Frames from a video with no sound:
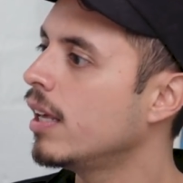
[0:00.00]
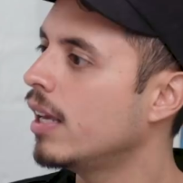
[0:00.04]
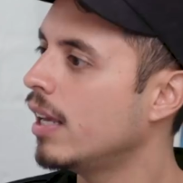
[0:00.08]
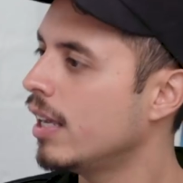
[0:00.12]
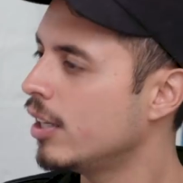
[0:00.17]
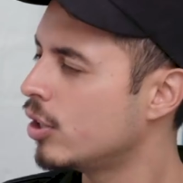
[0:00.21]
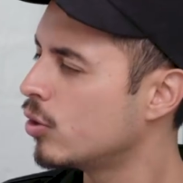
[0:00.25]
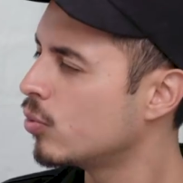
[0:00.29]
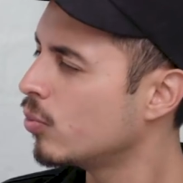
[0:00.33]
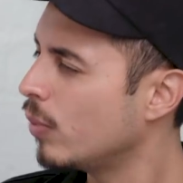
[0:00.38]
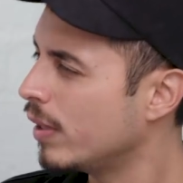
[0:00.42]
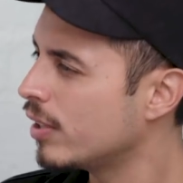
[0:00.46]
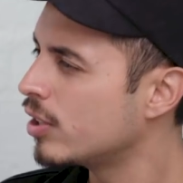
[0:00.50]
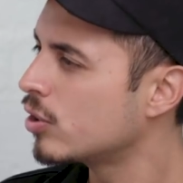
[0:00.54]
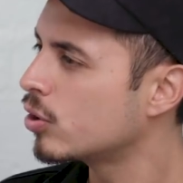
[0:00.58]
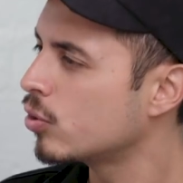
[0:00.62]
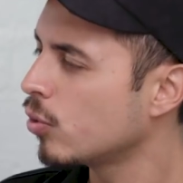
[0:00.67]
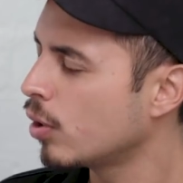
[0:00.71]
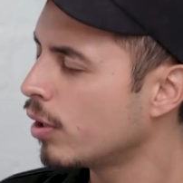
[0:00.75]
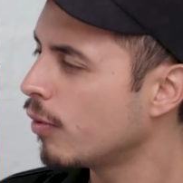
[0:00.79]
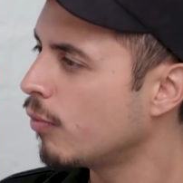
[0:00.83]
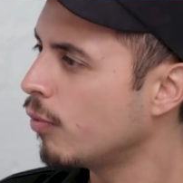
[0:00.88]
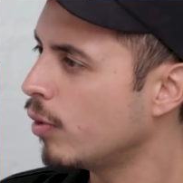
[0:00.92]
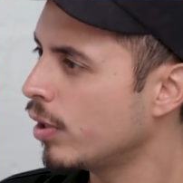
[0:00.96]
It's it's
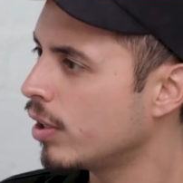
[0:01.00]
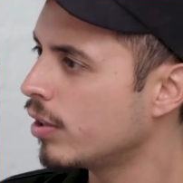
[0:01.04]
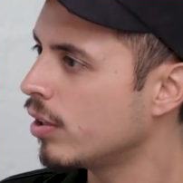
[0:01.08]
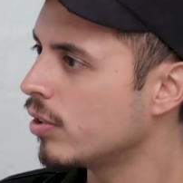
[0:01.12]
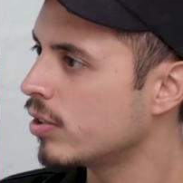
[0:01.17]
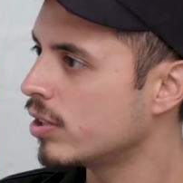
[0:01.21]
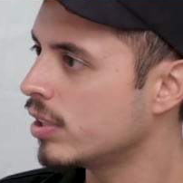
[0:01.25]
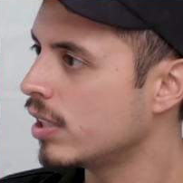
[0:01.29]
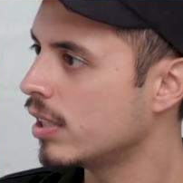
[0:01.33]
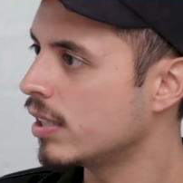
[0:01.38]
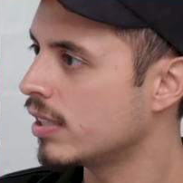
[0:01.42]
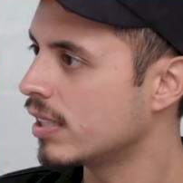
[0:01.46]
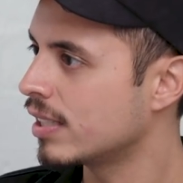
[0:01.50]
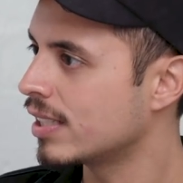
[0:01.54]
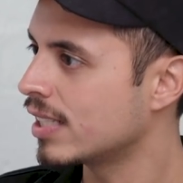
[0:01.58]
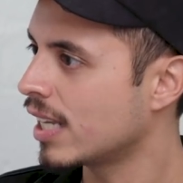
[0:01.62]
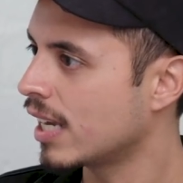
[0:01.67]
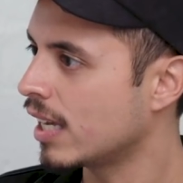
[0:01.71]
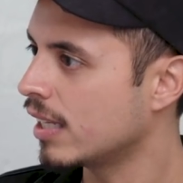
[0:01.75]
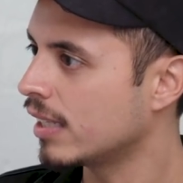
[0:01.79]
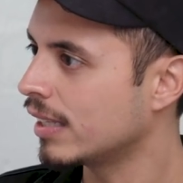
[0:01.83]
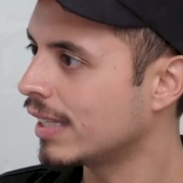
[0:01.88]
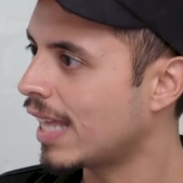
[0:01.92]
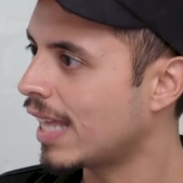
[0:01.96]
sort of one of those things. It's
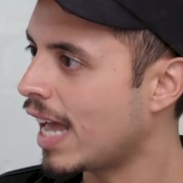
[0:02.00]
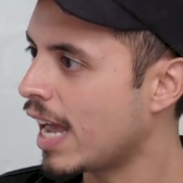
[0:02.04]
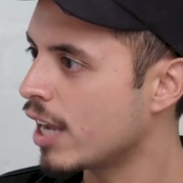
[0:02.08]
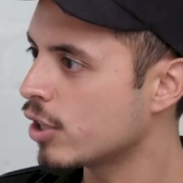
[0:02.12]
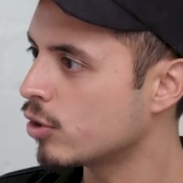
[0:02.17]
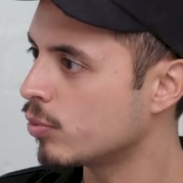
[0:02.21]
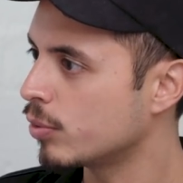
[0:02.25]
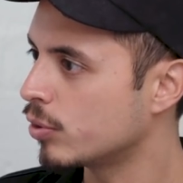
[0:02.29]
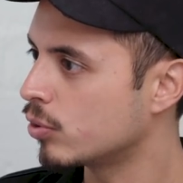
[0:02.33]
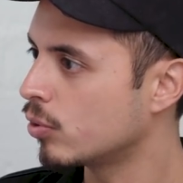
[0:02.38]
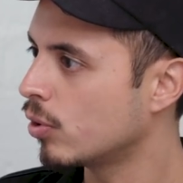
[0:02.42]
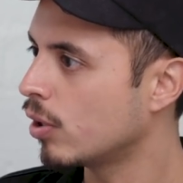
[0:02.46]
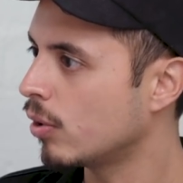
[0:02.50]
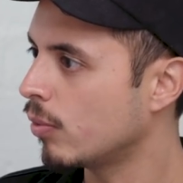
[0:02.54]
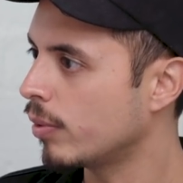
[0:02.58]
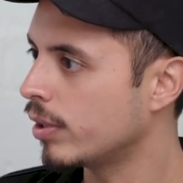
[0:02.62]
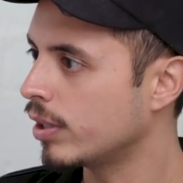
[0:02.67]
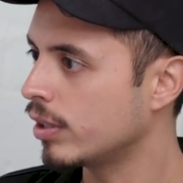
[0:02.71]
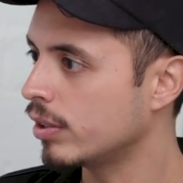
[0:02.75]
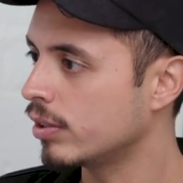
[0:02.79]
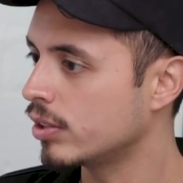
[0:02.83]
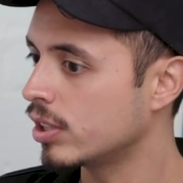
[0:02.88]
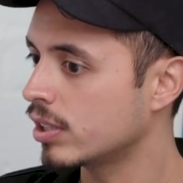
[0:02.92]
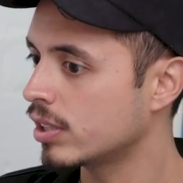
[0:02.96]
like a last resort where
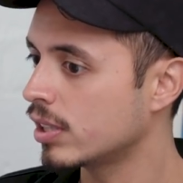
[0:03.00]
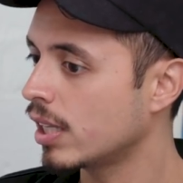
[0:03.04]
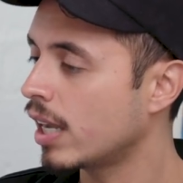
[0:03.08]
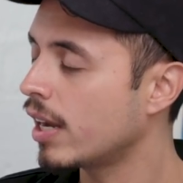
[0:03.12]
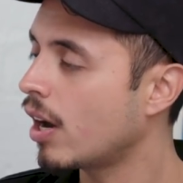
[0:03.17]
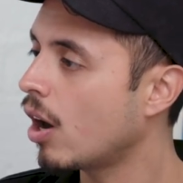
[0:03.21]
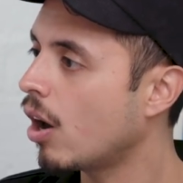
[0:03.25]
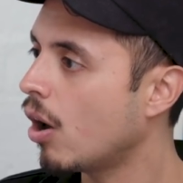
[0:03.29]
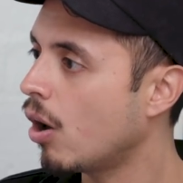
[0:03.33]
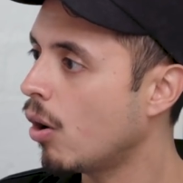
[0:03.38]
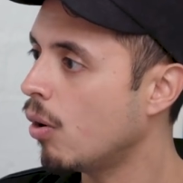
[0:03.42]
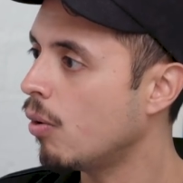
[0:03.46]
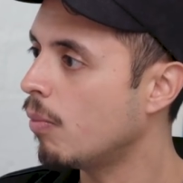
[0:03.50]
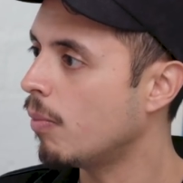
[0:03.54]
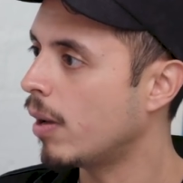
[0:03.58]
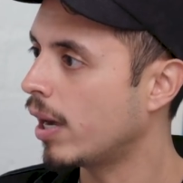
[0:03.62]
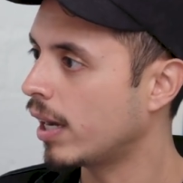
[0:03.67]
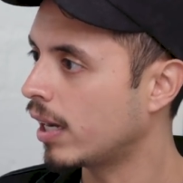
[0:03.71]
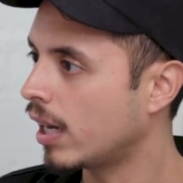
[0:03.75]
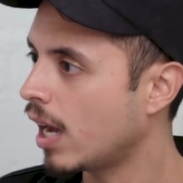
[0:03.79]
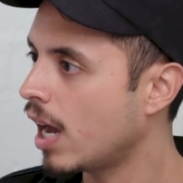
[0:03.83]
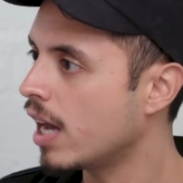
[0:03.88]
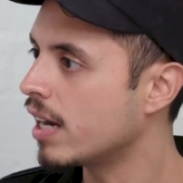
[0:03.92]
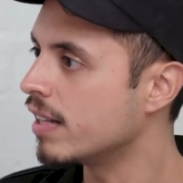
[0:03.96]
you're just like, oh my
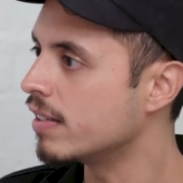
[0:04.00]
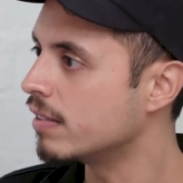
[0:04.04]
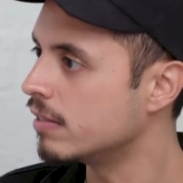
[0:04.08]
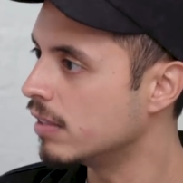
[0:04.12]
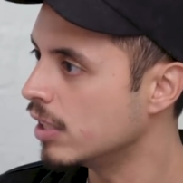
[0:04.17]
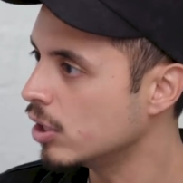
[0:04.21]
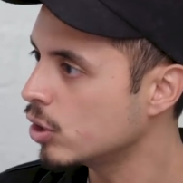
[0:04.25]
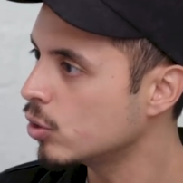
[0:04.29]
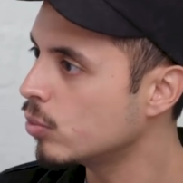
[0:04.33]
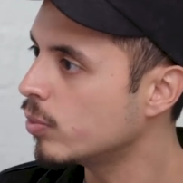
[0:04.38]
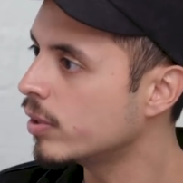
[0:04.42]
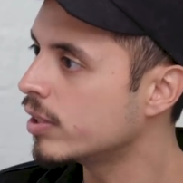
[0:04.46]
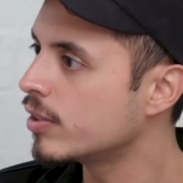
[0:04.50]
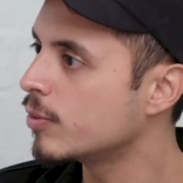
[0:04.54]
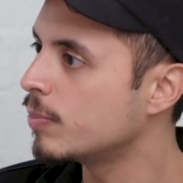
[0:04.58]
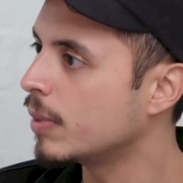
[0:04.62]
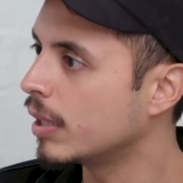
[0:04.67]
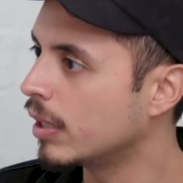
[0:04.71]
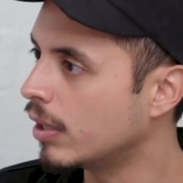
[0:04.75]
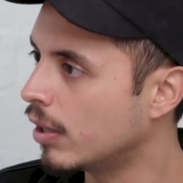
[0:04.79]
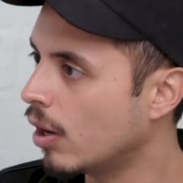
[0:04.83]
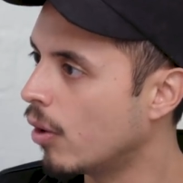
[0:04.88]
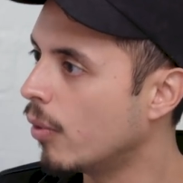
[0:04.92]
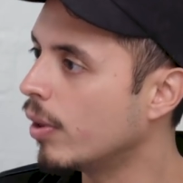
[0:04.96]
God, is this what's
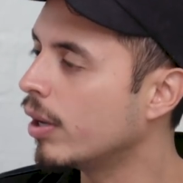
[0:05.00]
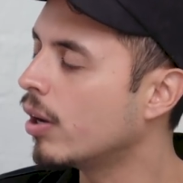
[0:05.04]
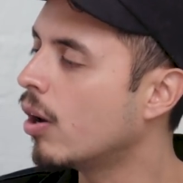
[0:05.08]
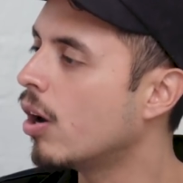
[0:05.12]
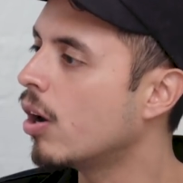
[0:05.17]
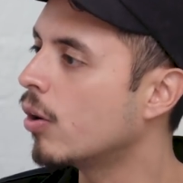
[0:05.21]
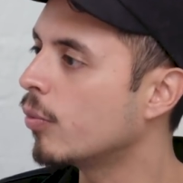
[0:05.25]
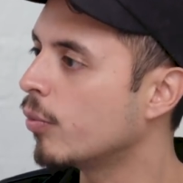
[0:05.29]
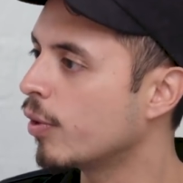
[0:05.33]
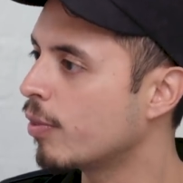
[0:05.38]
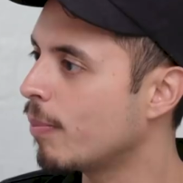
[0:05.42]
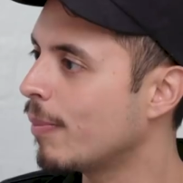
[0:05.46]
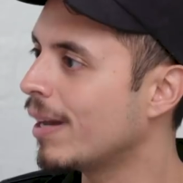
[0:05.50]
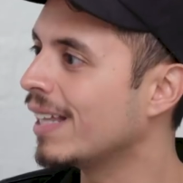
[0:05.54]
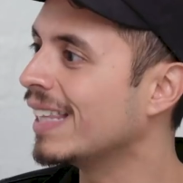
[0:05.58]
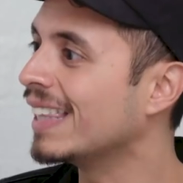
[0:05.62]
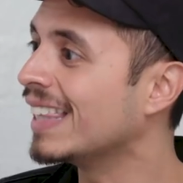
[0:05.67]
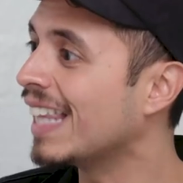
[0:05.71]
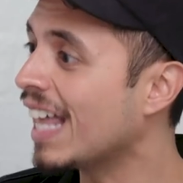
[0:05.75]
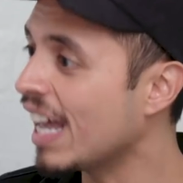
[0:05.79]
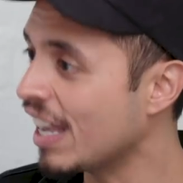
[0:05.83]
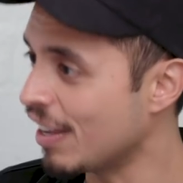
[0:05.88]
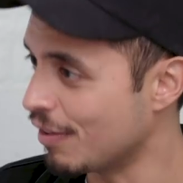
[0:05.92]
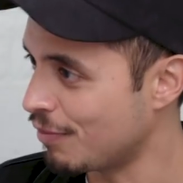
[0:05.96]
been going on with my
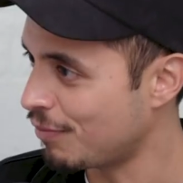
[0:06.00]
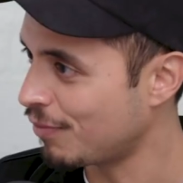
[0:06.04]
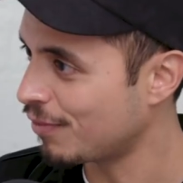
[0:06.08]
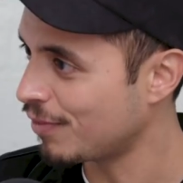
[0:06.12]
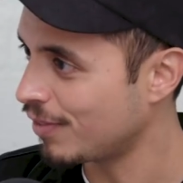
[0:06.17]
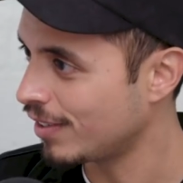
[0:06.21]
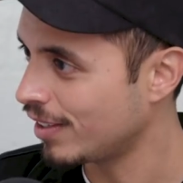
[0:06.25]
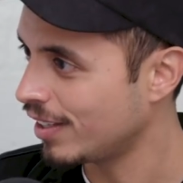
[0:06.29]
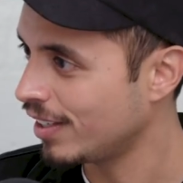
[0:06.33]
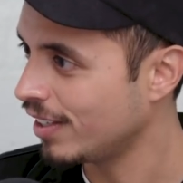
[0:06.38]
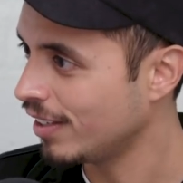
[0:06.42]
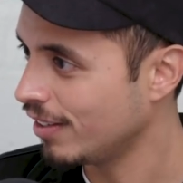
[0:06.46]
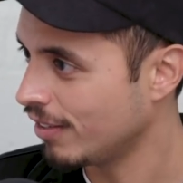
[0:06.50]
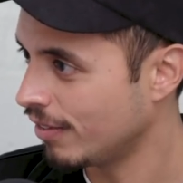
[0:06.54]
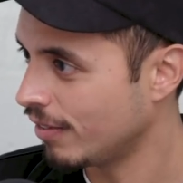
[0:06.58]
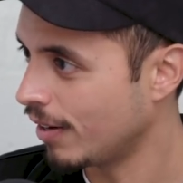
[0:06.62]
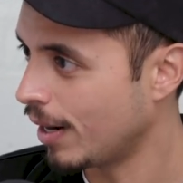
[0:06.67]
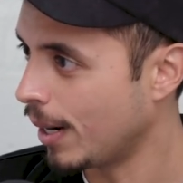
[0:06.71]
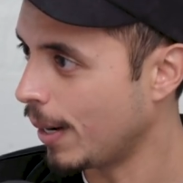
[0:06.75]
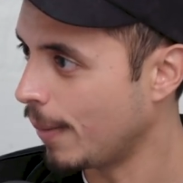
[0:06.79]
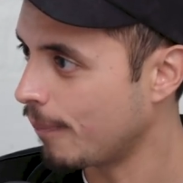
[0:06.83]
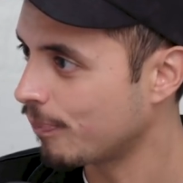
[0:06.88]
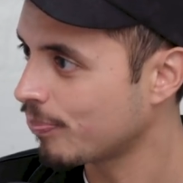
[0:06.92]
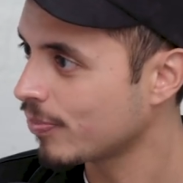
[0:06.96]
life,
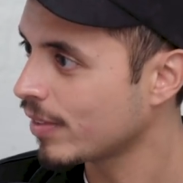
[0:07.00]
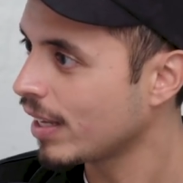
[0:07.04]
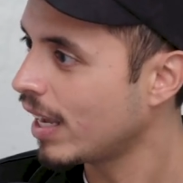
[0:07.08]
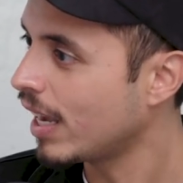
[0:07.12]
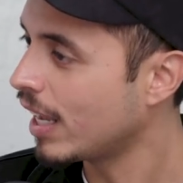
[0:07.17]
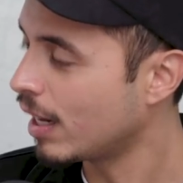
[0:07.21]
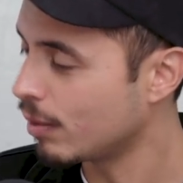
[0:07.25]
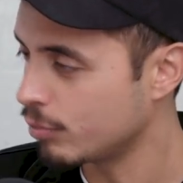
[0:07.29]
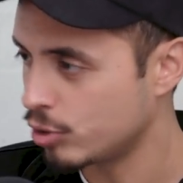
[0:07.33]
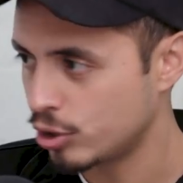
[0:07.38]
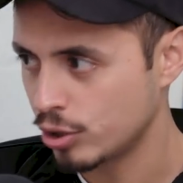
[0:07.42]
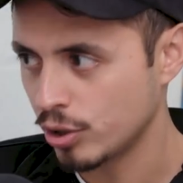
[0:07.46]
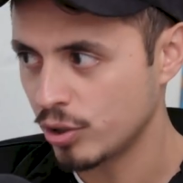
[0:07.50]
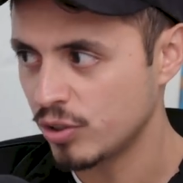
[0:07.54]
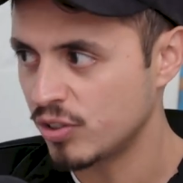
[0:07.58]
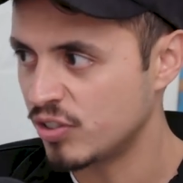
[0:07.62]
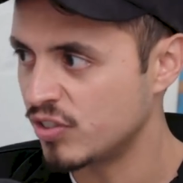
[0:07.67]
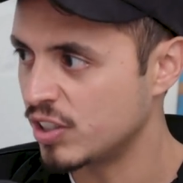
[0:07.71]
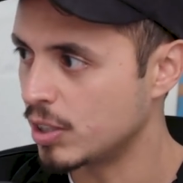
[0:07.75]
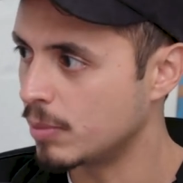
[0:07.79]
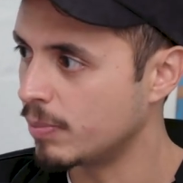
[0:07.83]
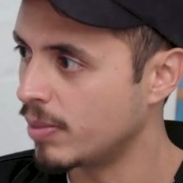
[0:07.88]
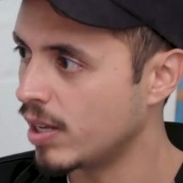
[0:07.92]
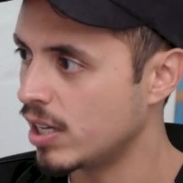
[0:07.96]
right? Yeah. And I'm sure you've
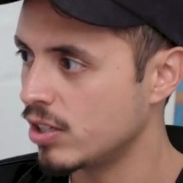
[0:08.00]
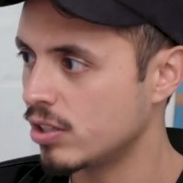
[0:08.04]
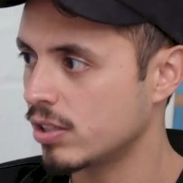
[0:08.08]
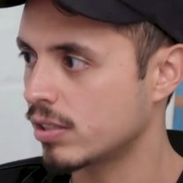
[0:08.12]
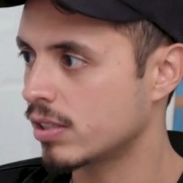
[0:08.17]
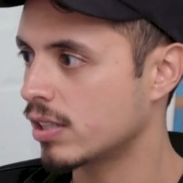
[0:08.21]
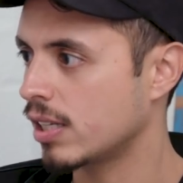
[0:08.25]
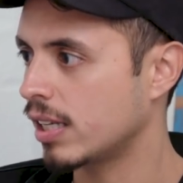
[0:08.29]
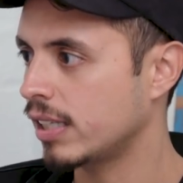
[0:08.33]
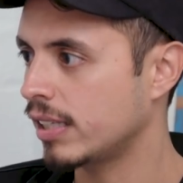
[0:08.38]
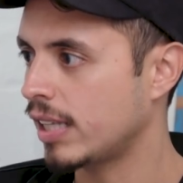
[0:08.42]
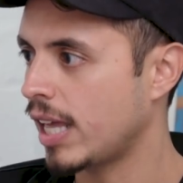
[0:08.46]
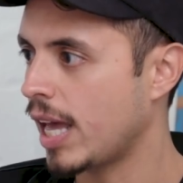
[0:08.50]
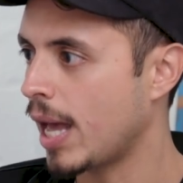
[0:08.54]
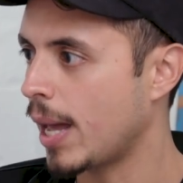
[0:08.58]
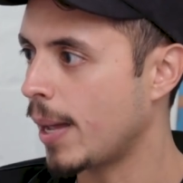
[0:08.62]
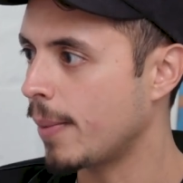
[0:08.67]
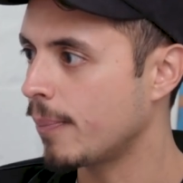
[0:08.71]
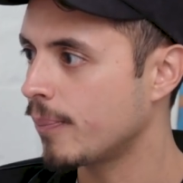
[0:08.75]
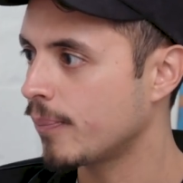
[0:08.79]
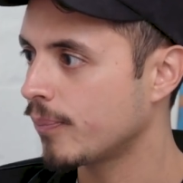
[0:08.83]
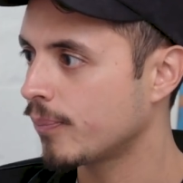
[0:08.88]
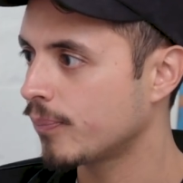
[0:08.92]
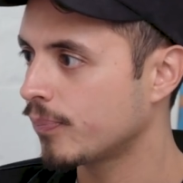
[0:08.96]
seen patients like
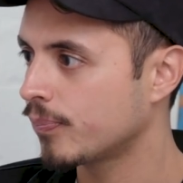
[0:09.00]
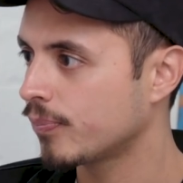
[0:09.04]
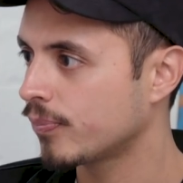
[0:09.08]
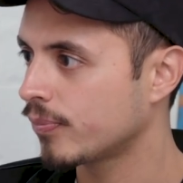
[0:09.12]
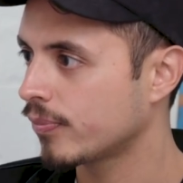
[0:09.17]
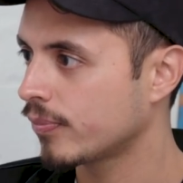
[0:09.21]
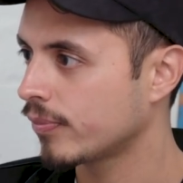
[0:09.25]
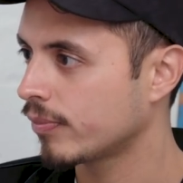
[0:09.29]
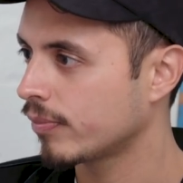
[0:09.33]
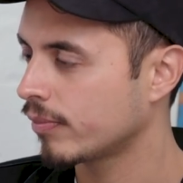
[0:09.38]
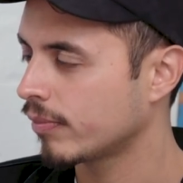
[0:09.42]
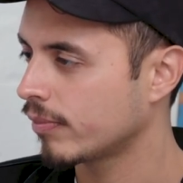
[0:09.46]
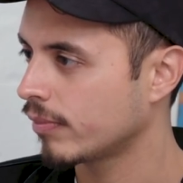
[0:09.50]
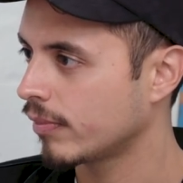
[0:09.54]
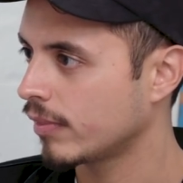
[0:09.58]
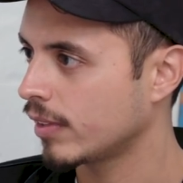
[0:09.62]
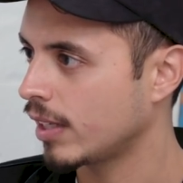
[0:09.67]
that. Everyone.